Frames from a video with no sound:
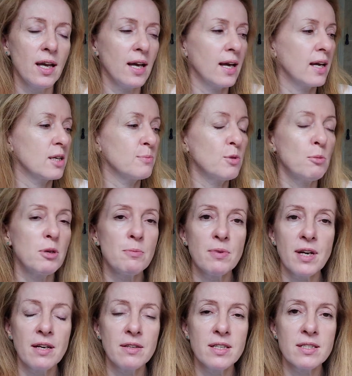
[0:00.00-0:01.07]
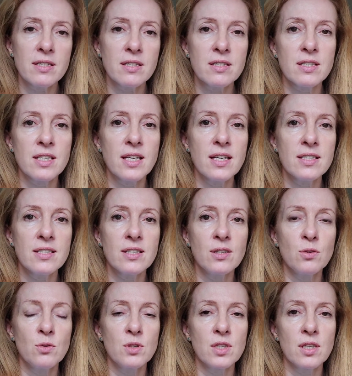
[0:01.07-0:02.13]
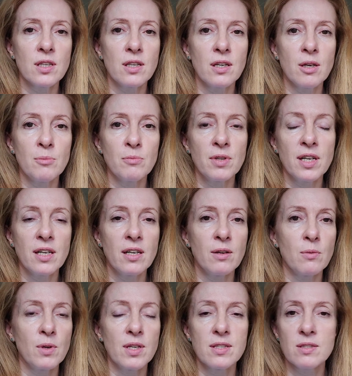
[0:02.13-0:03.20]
and Bobbi Brown is under the Estee Lauder umbrella,